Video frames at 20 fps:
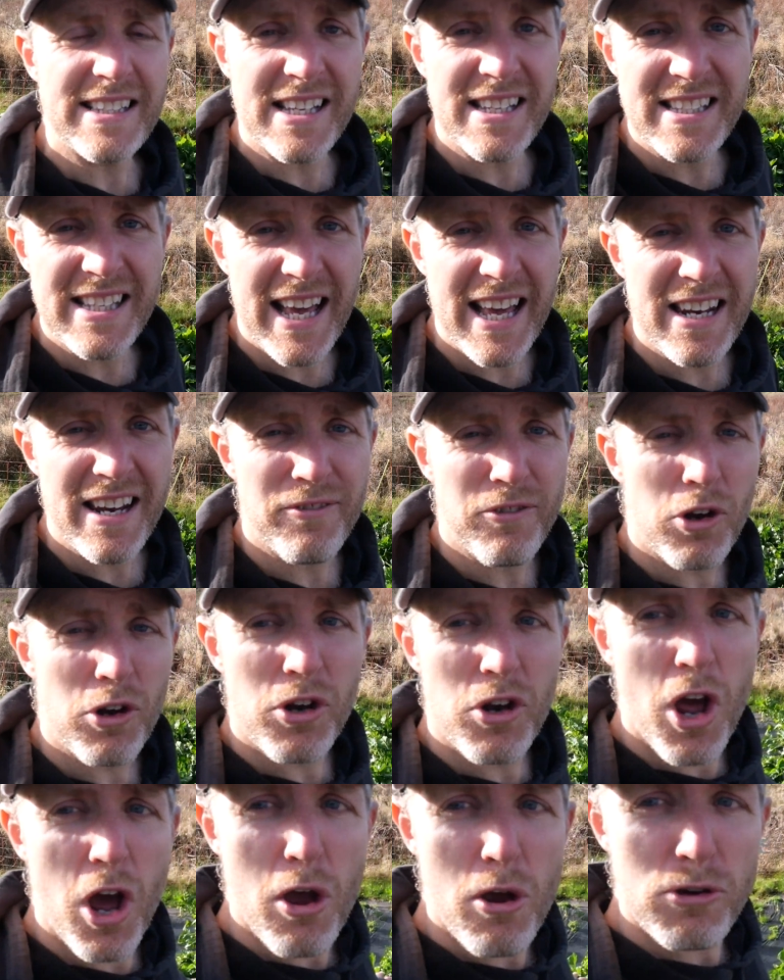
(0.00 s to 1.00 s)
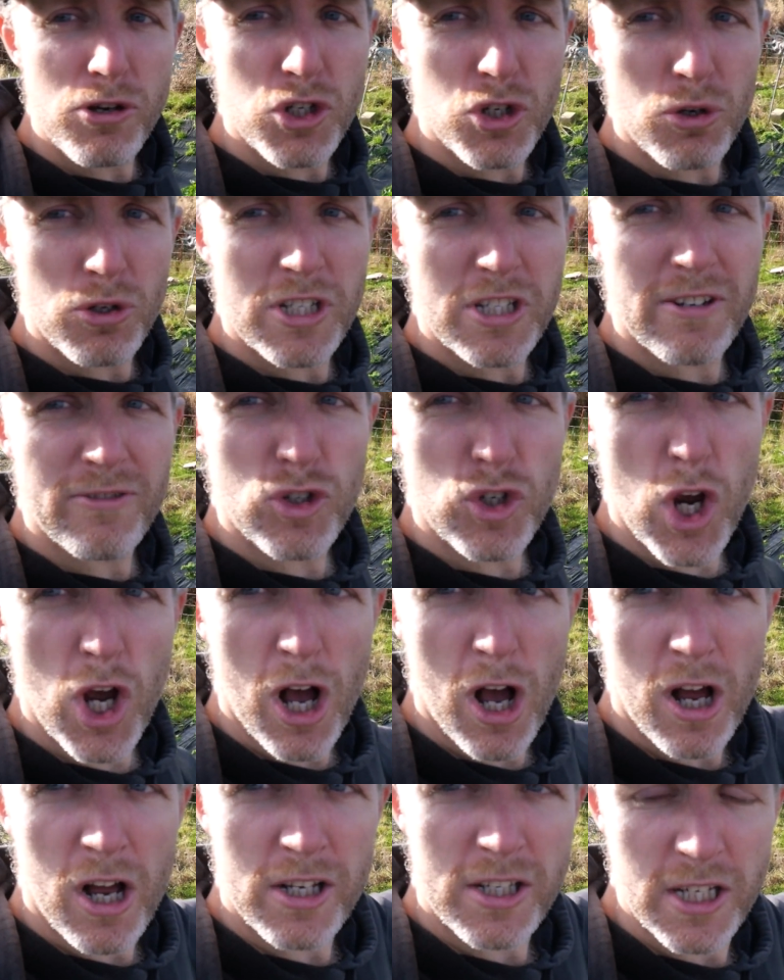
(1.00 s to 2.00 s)
I said, I've got no shortage of
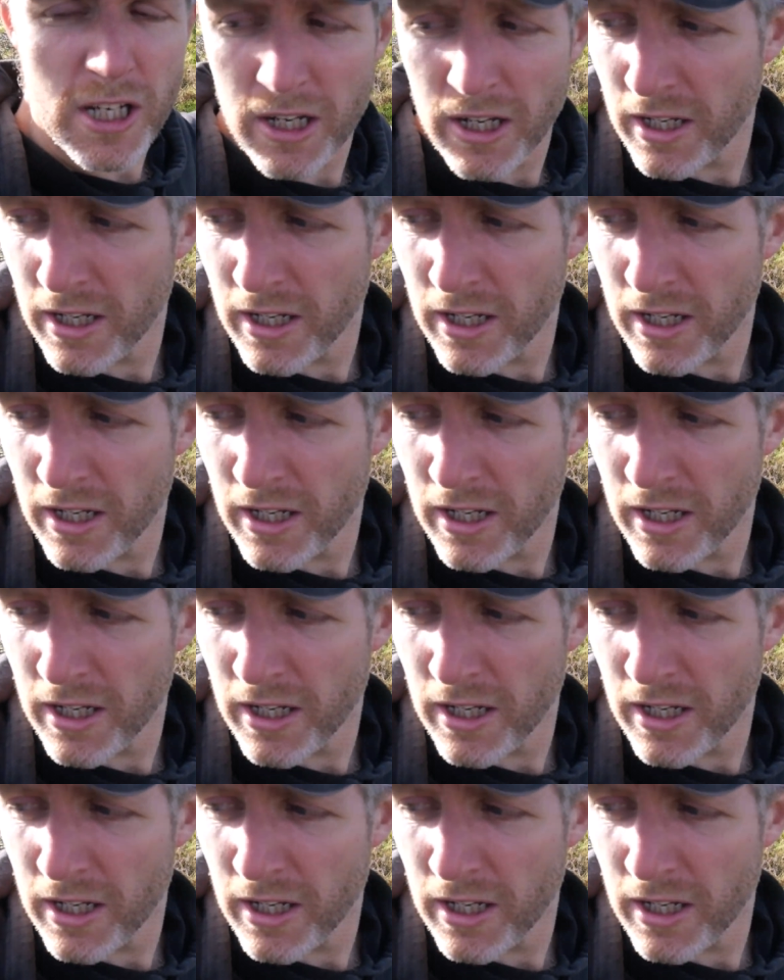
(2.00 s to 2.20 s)
chard.